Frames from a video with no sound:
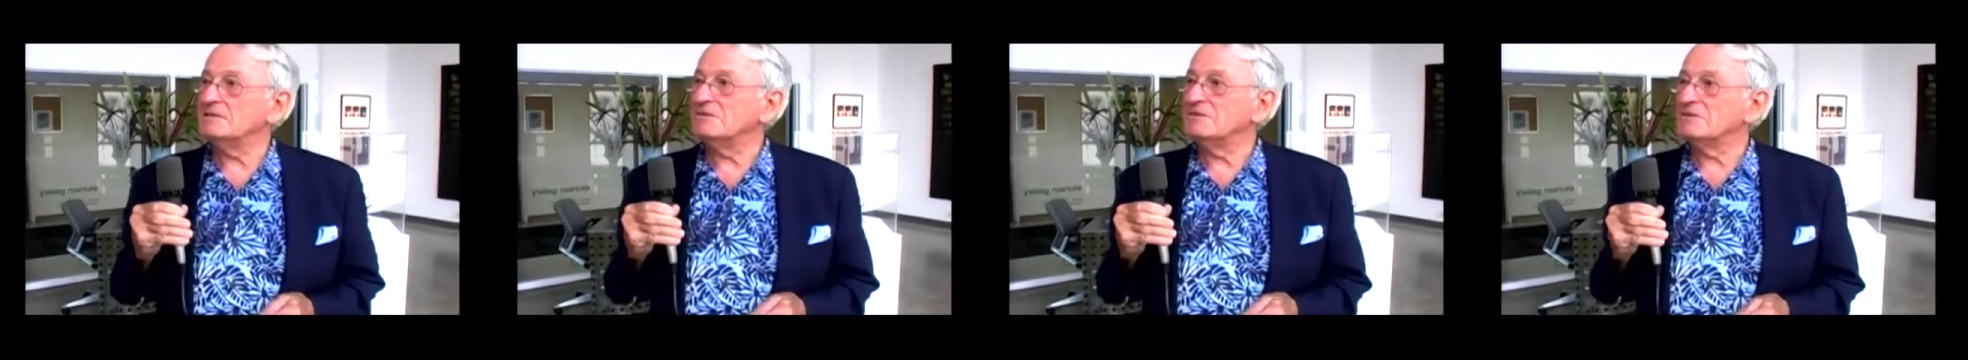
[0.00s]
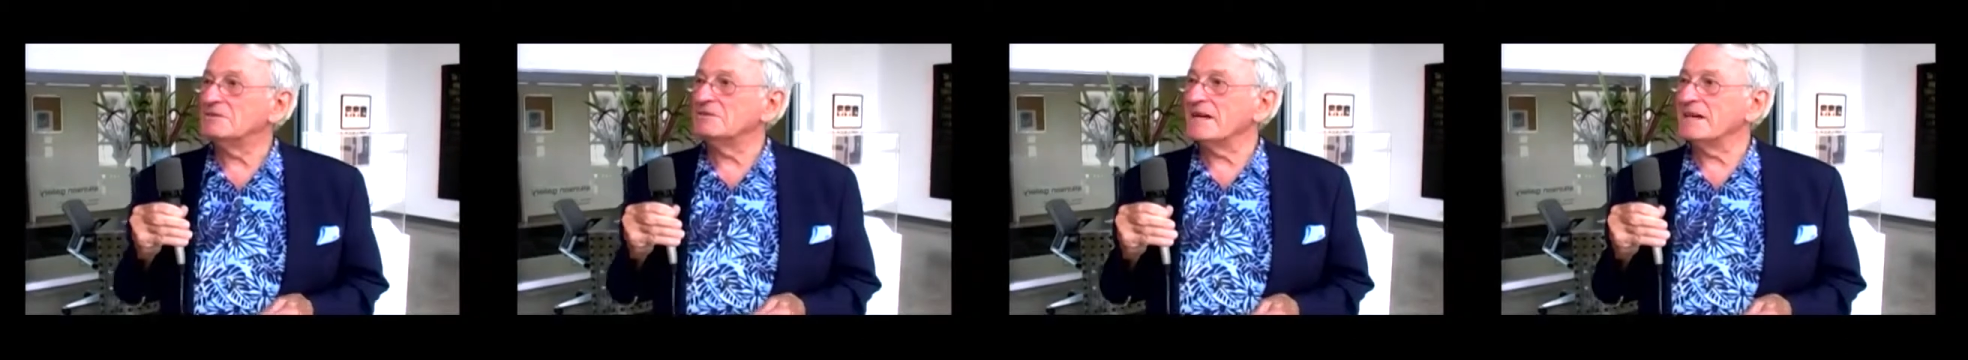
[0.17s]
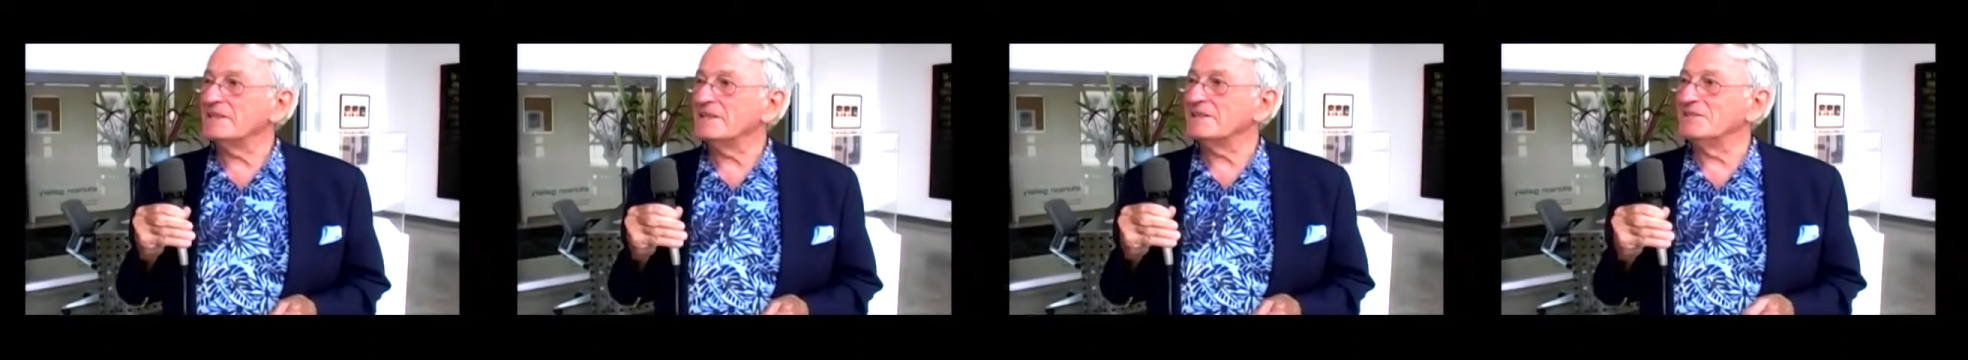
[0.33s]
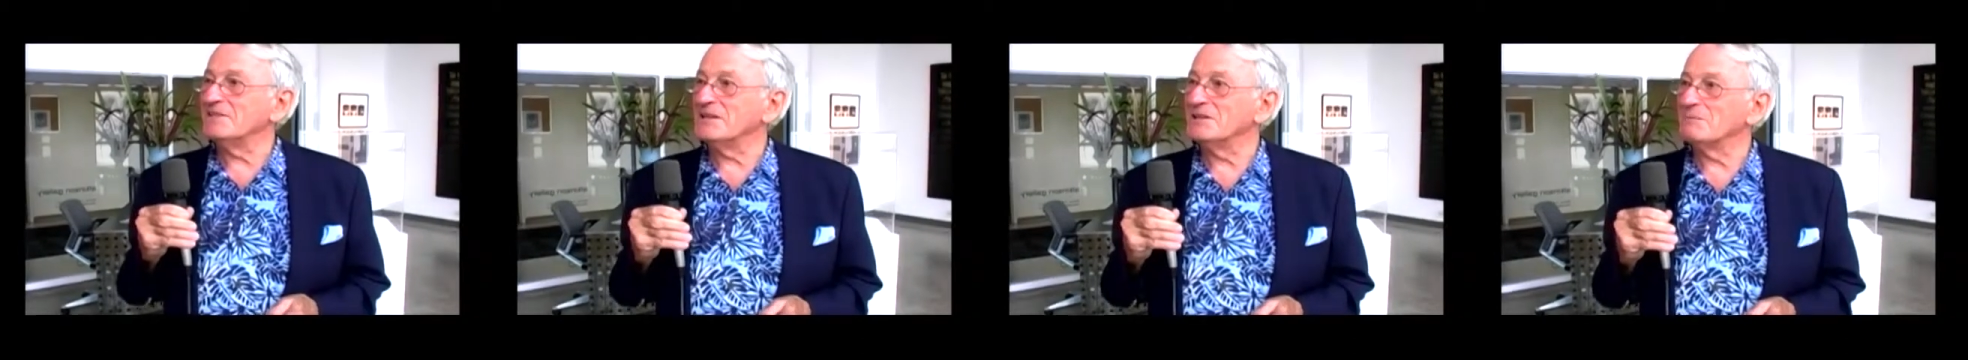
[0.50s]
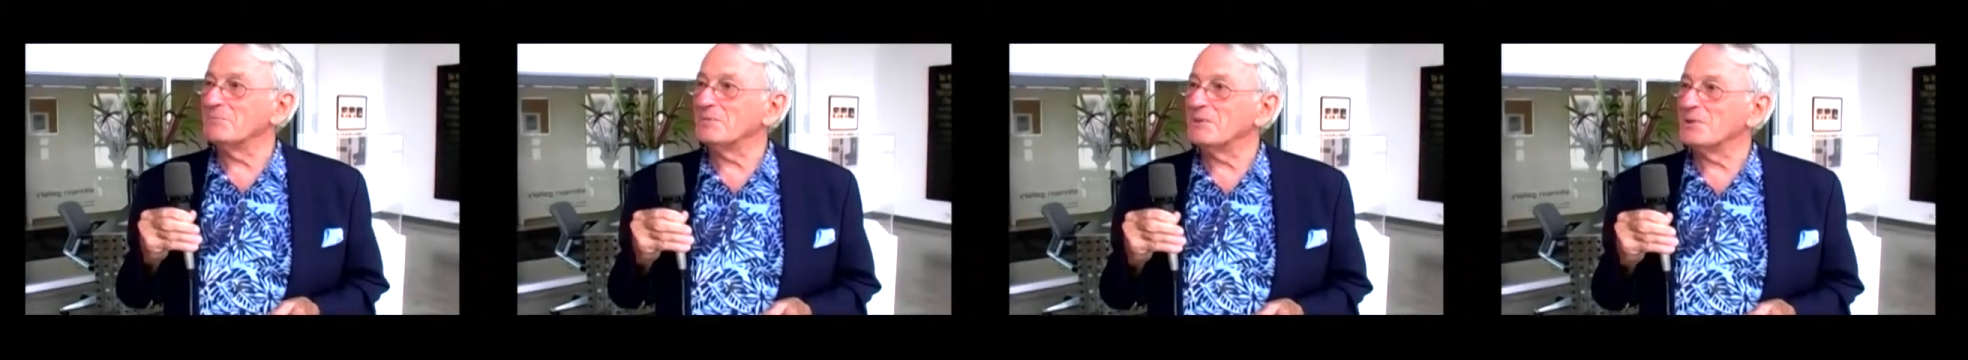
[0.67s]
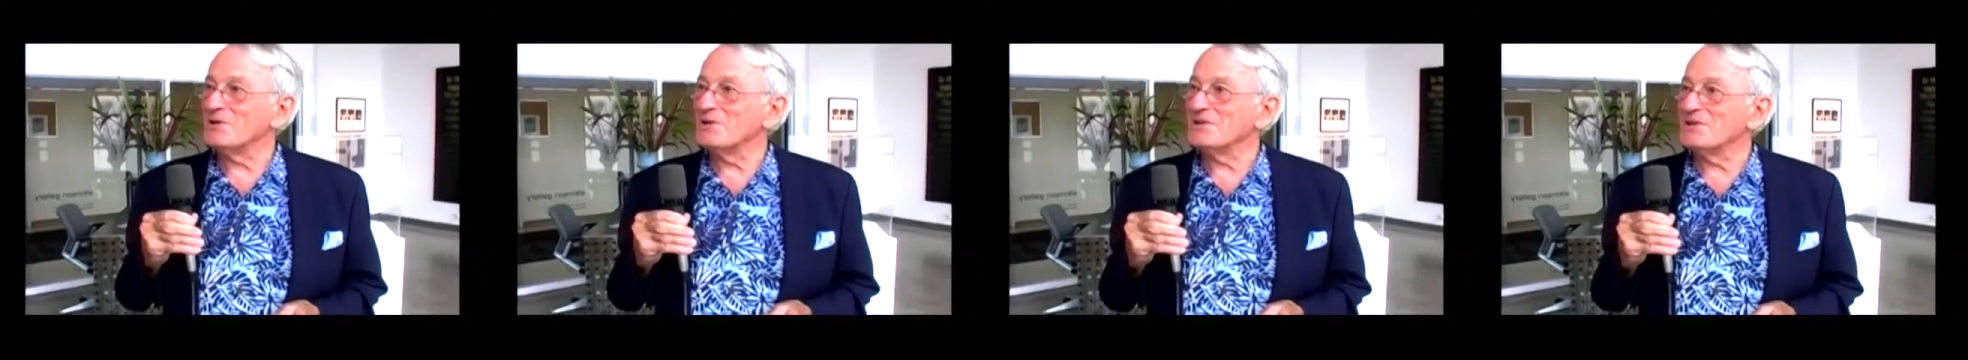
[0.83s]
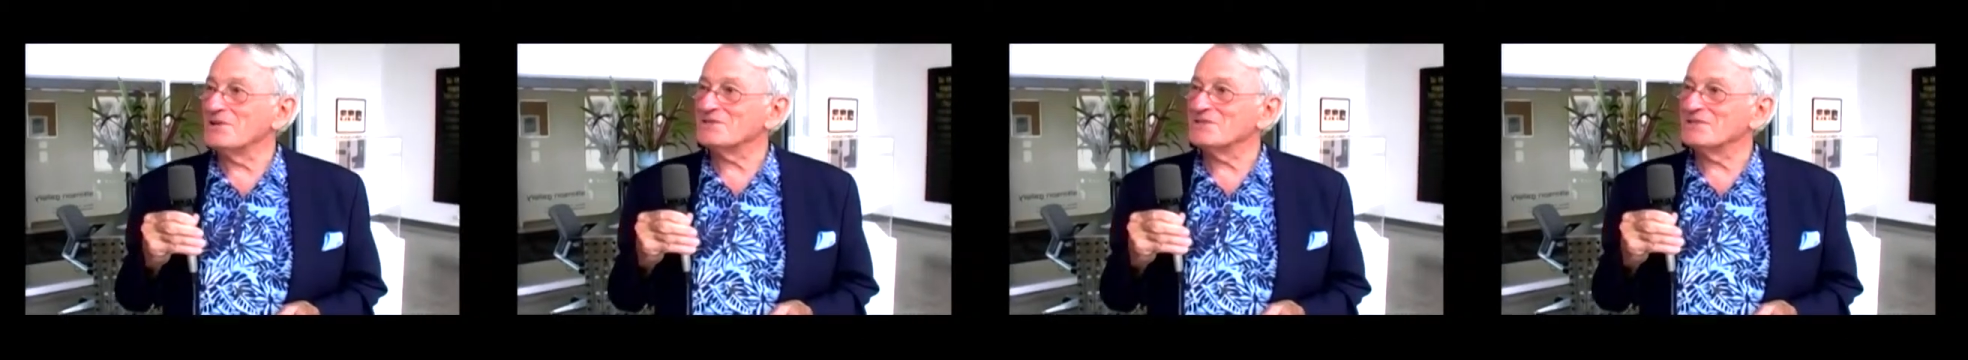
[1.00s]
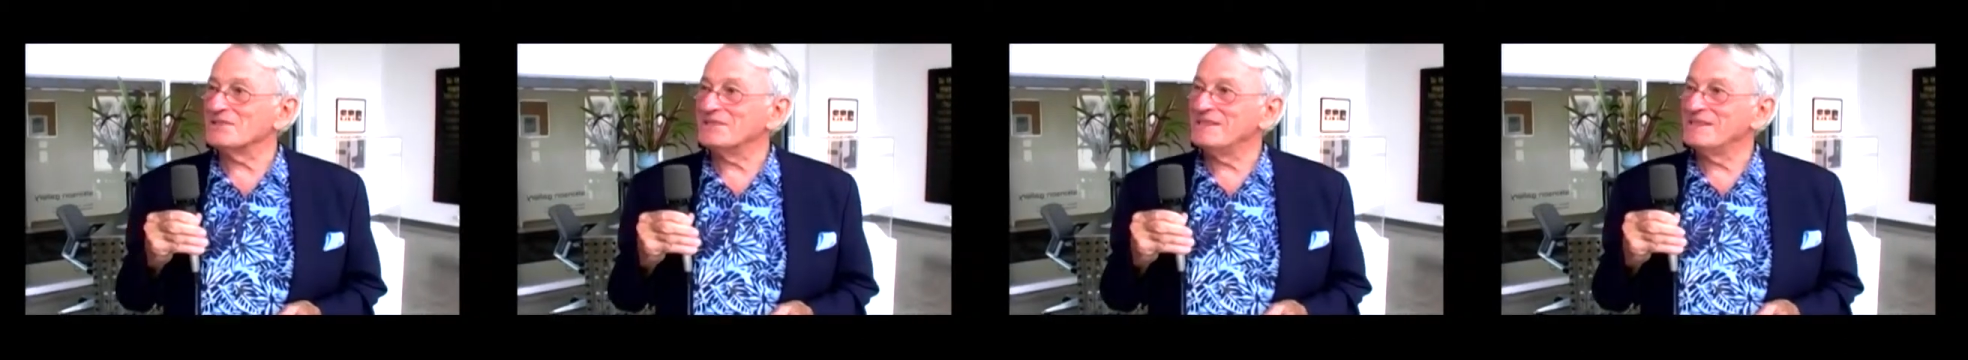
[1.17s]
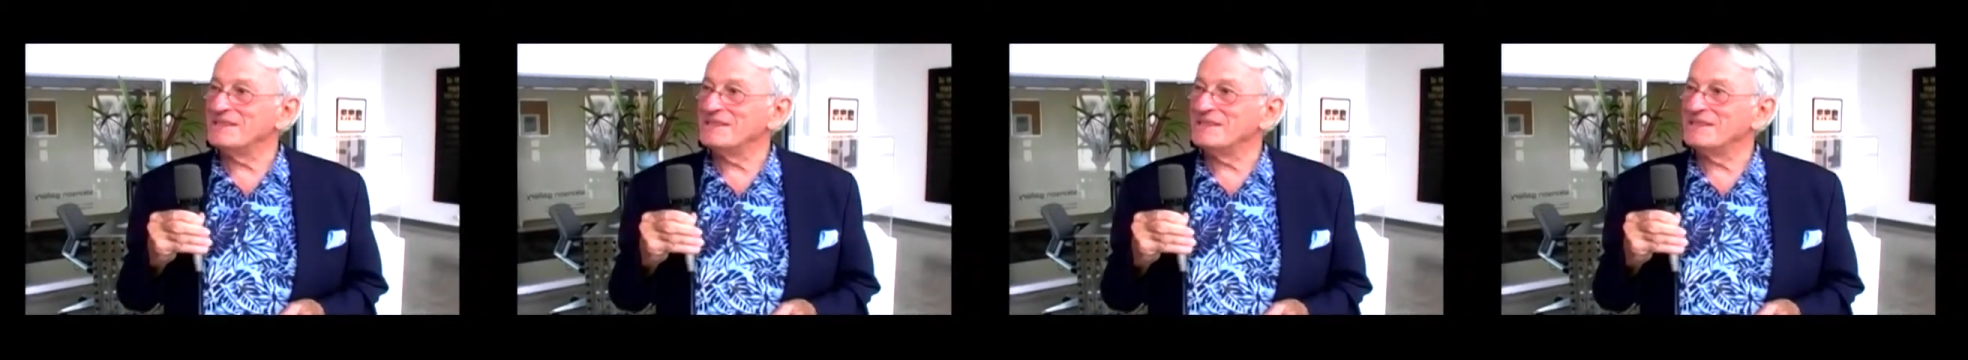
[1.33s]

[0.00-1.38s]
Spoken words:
liked young boys.